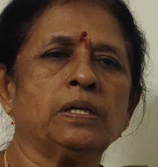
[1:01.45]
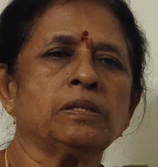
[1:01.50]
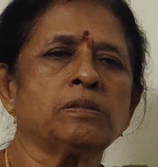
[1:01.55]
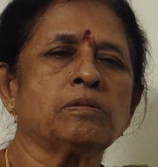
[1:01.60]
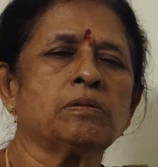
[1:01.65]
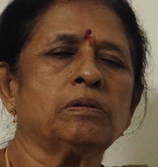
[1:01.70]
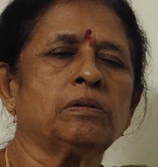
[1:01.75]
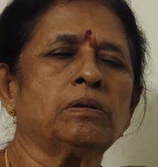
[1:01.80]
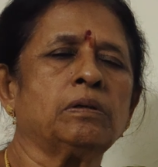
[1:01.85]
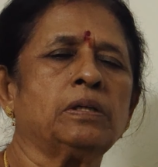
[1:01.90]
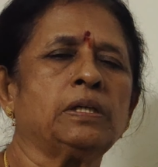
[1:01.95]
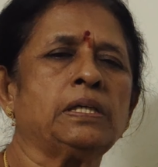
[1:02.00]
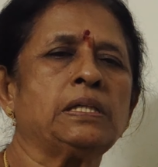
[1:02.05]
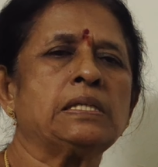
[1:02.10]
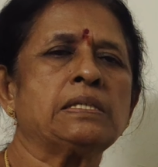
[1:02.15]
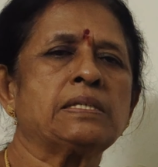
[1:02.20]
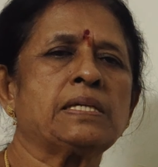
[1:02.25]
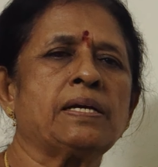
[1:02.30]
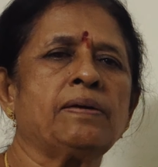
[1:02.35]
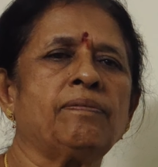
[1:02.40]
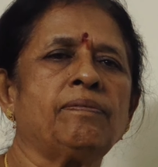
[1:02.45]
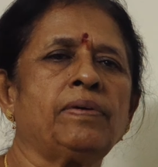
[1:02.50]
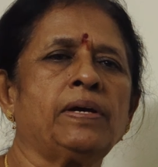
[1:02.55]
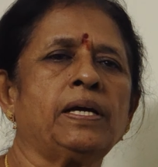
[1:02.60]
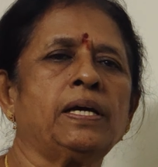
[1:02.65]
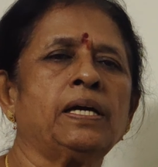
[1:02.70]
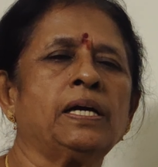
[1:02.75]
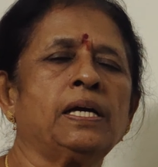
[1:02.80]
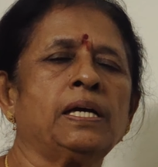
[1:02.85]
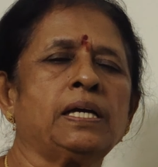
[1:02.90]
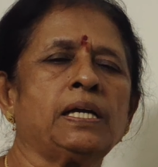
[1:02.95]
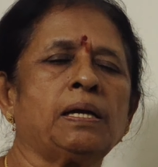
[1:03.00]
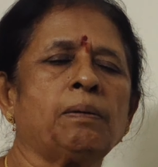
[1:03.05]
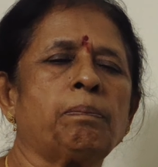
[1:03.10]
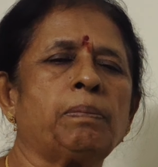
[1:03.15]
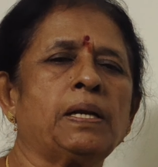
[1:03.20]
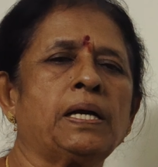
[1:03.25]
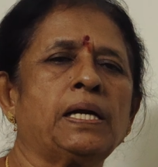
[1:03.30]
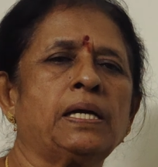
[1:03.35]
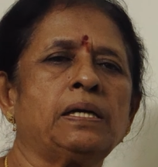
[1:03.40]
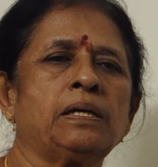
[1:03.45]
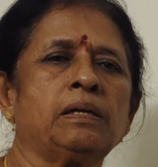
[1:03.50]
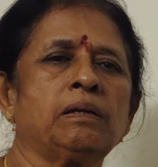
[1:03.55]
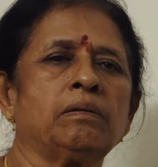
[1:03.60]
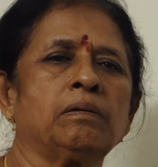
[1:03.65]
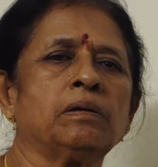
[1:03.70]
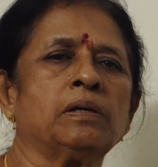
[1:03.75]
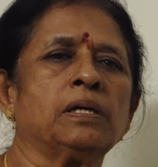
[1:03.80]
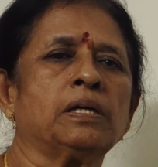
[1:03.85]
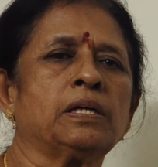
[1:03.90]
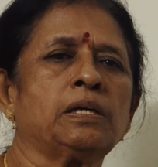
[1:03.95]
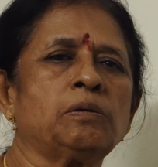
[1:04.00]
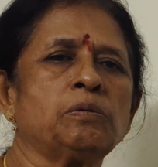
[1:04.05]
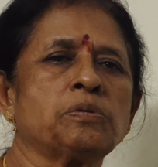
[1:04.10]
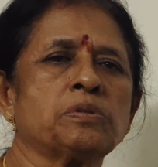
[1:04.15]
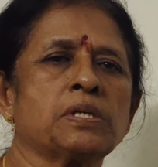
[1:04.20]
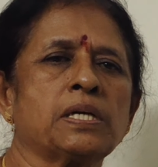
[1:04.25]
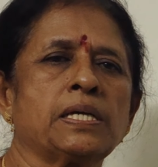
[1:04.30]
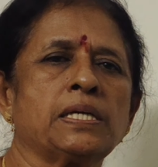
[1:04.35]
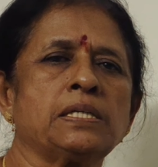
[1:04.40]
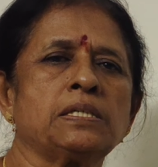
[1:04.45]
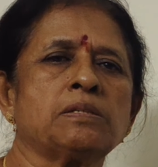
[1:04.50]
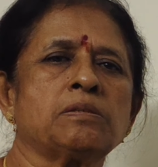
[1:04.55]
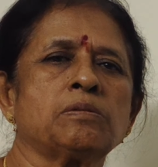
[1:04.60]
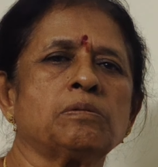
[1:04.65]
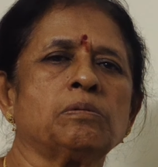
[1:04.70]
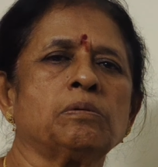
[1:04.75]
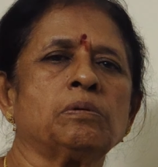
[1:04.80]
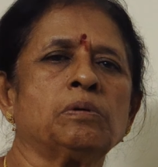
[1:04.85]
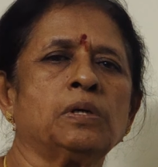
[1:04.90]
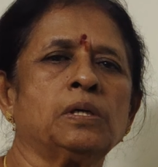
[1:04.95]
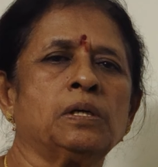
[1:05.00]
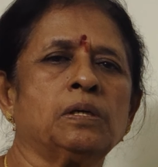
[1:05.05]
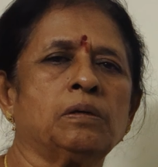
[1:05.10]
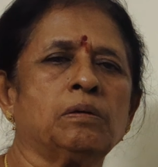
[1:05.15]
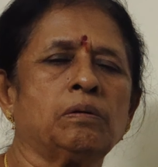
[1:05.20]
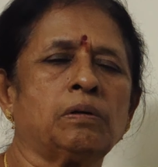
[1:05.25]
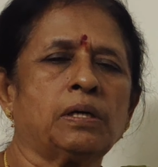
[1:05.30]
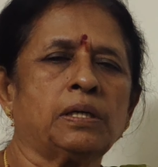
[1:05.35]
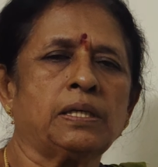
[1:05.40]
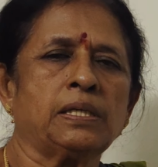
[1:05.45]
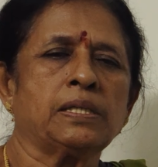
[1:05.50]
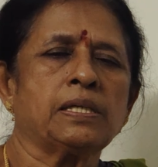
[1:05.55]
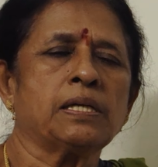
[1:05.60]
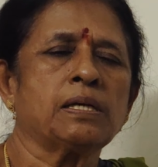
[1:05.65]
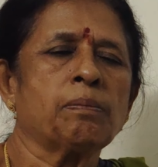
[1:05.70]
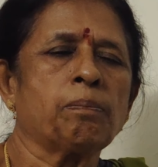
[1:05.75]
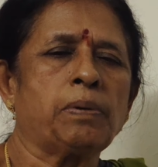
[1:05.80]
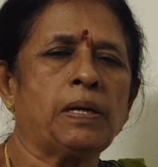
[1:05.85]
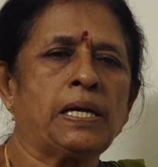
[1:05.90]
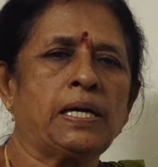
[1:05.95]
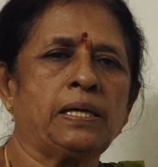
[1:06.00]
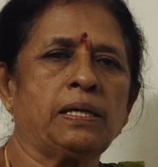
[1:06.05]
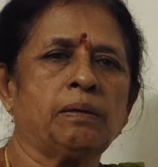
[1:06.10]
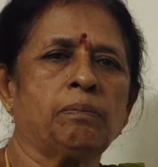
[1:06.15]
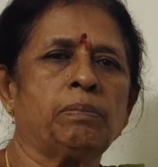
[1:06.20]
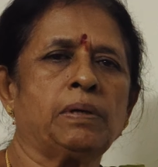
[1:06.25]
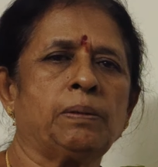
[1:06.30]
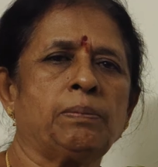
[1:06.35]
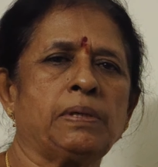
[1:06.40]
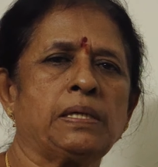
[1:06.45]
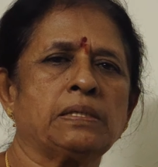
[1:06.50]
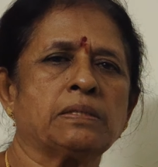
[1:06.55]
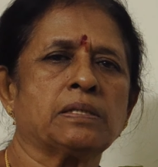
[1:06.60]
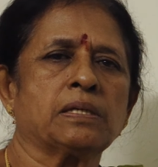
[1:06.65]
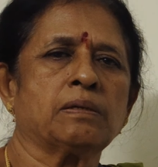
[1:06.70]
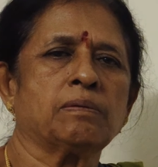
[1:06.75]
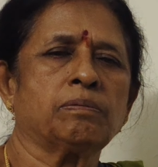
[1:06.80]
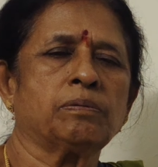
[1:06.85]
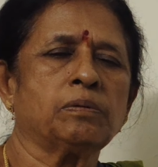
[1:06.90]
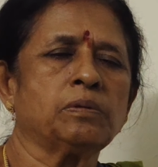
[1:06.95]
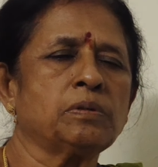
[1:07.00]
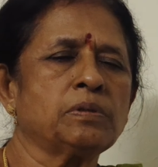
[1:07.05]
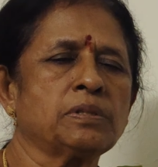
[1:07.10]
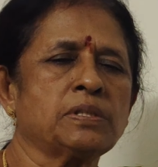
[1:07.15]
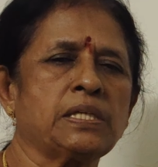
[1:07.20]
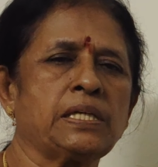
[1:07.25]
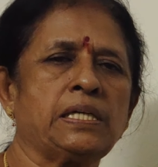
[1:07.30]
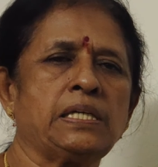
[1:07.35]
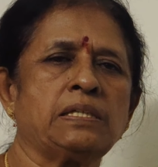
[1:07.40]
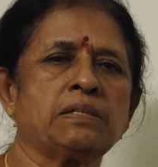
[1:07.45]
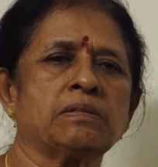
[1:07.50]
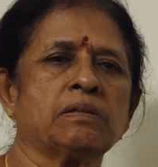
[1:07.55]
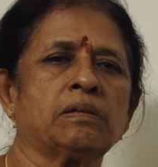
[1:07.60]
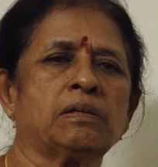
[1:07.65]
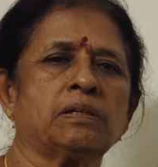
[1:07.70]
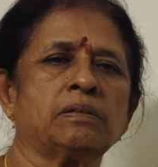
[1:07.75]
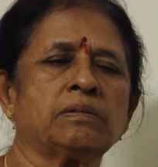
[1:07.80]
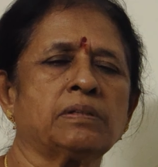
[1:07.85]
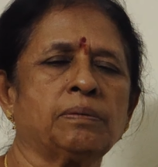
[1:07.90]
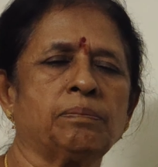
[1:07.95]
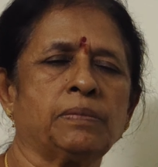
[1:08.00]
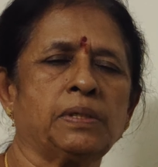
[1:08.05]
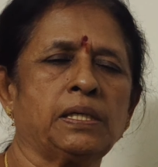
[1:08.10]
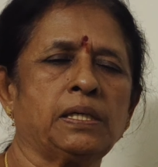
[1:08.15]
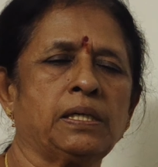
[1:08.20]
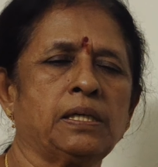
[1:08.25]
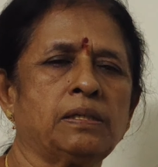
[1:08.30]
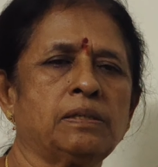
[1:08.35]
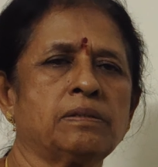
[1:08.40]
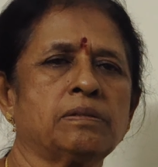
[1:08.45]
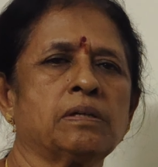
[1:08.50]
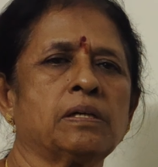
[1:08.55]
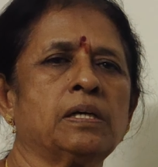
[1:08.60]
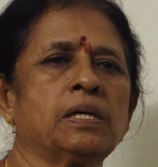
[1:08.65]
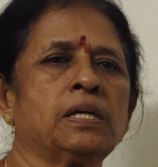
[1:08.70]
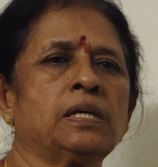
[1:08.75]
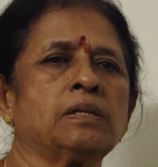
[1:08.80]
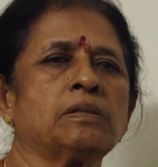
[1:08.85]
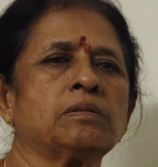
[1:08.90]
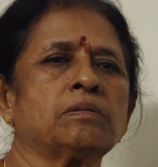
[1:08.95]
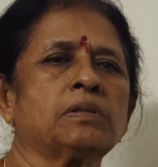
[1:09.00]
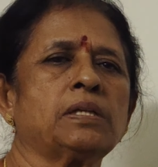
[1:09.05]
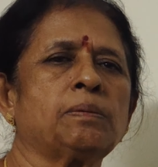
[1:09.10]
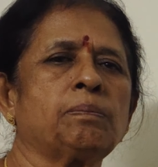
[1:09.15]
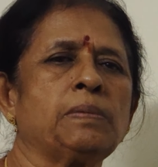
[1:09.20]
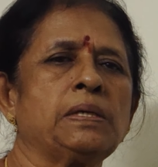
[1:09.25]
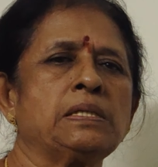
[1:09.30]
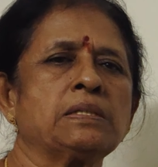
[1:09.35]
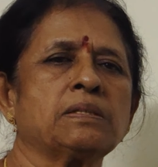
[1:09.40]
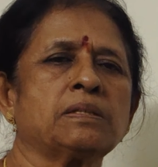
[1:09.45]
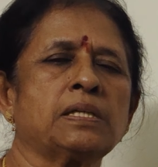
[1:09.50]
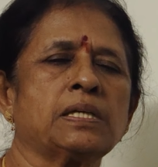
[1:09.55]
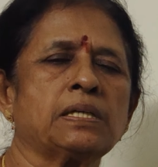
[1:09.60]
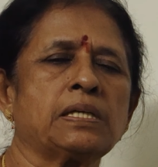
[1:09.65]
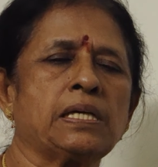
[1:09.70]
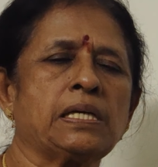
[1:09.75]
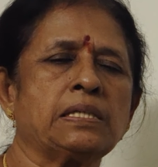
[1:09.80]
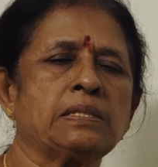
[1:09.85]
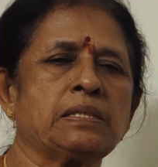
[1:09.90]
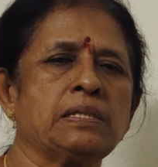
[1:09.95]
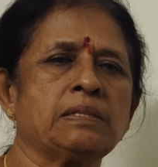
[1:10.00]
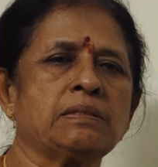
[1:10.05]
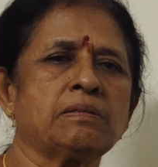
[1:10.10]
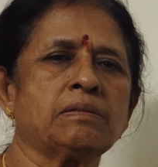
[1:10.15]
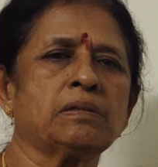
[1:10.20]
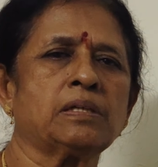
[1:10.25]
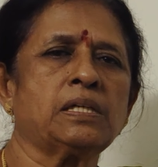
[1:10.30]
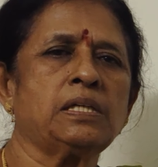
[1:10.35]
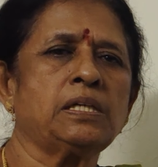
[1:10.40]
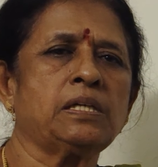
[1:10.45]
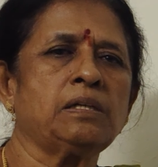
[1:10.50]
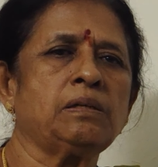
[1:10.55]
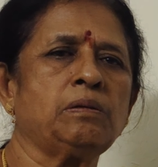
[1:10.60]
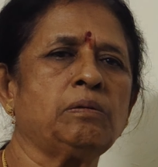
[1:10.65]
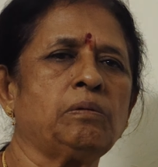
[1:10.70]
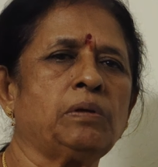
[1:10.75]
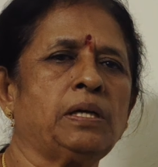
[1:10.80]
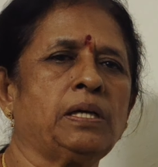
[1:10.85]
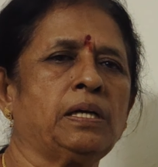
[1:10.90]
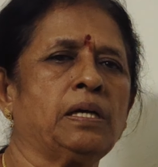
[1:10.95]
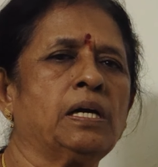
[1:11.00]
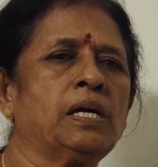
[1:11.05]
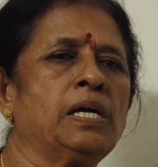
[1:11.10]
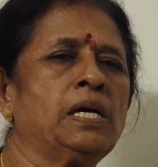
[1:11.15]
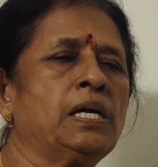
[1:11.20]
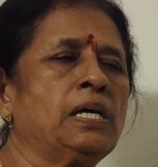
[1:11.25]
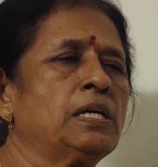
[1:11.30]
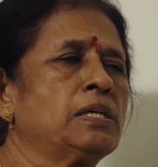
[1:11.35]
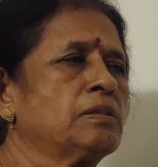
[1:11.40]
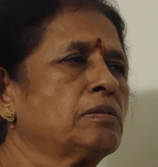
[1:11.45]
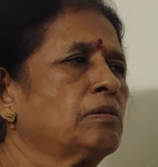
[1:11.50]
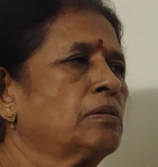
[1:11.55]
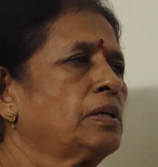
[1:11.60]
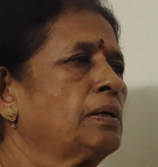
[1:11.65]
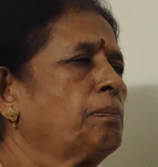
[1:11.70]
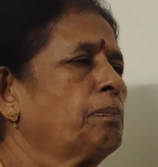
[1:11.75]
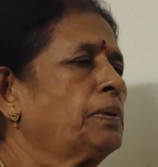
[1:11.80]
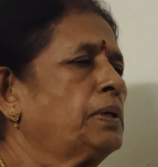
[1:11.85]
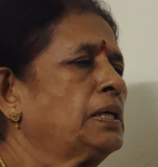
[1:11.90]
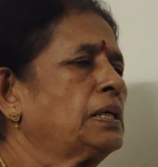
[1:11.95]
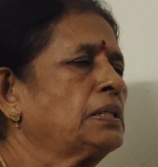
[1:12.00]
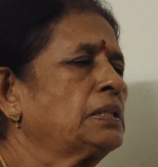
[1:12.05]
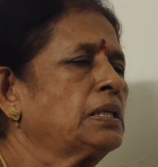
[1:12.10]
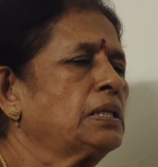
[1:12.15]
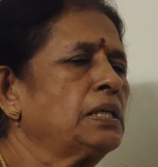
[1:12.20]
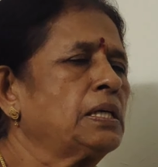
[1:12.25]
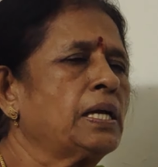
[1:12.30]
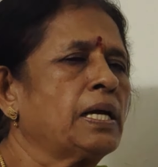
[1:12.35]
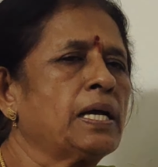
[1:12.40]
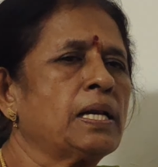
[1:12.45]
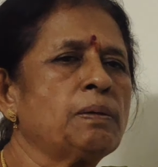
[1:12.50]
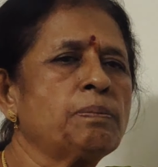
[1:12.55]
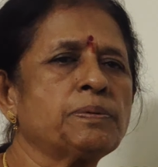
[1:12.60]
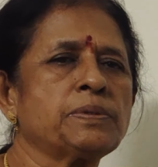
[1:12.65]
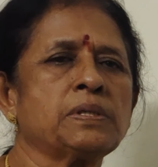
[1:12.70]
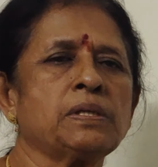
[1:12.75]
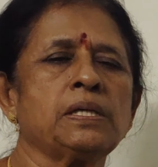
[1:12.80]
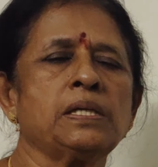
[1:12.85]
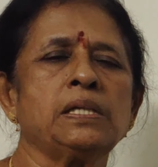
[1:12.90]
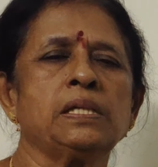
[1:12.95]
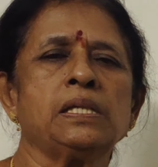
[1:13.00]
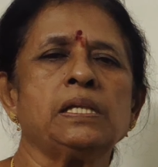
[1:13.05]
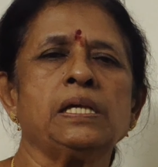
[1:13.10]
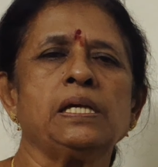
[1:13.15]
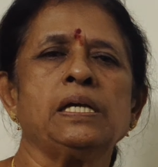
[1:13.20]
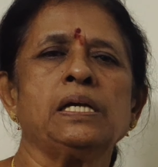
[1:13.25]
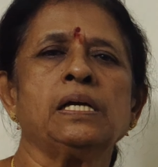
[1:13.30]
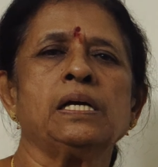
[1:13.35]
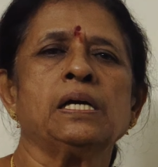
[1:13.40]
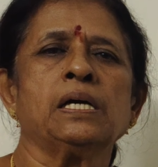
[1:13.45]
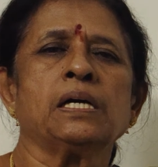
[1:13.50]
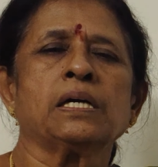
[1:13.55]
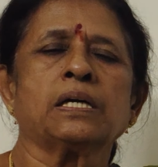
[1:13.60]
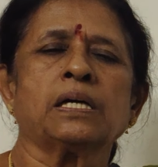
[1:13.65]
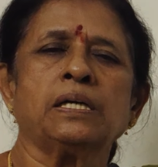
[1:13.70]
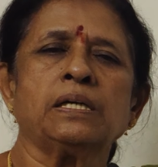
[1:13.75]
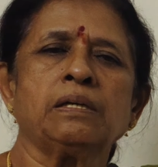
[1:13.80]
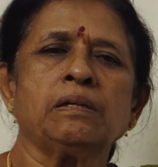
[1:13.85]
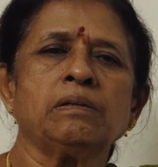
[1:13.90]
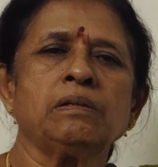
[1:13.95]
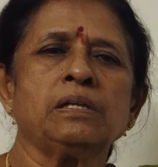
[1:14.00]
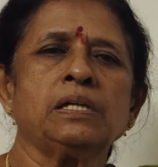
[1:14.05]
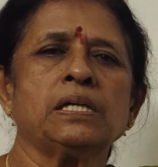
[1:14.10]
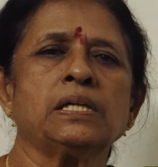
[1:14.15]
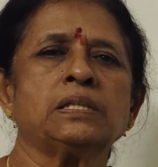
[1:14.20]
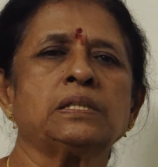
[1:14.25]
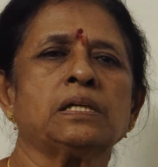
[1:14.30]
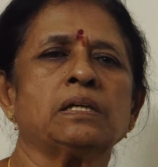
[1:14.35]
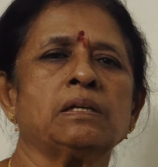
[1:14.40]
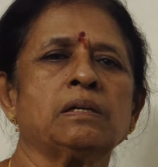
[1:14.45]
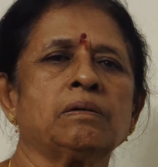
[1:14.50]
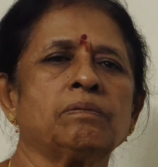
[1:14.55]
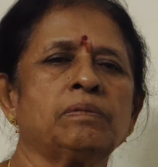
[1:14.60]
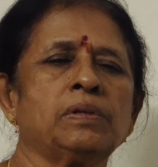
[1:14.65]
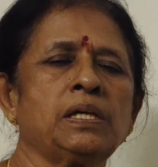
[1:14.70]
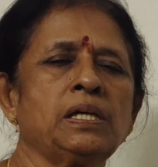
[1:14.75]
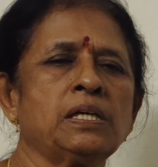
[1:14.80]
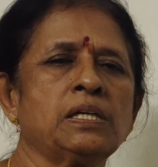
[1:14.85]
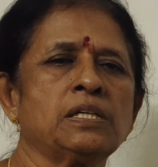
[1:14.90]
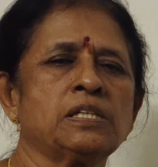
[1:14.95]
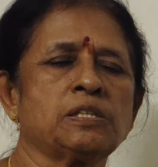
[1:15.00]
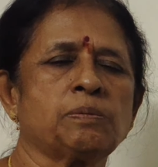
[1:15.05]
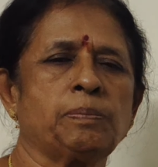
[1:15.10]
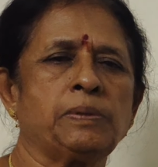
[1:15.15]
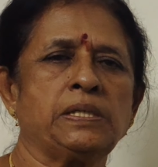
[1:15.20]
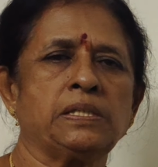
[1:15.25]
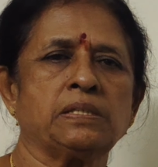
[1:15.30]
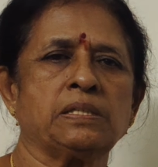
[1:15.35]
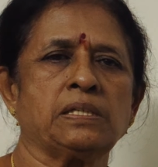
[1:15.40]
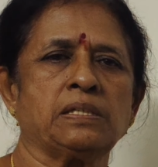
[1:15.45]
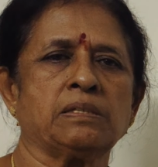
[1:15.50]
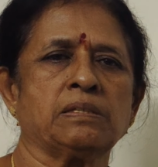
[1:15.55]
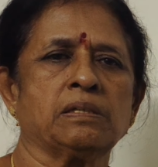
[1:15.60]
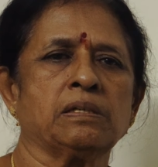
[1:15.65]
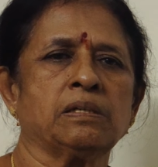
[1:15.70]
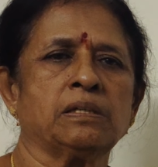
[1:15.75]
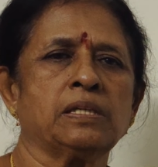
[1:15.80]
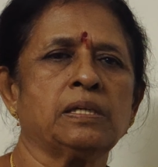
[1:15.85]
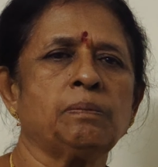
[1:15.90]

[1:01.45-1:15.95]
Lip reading: So in the same way, a plant gives rise to another plant by means of seeds or something else. So that means the race is continuing. So reproduction helps in the continuation of the species.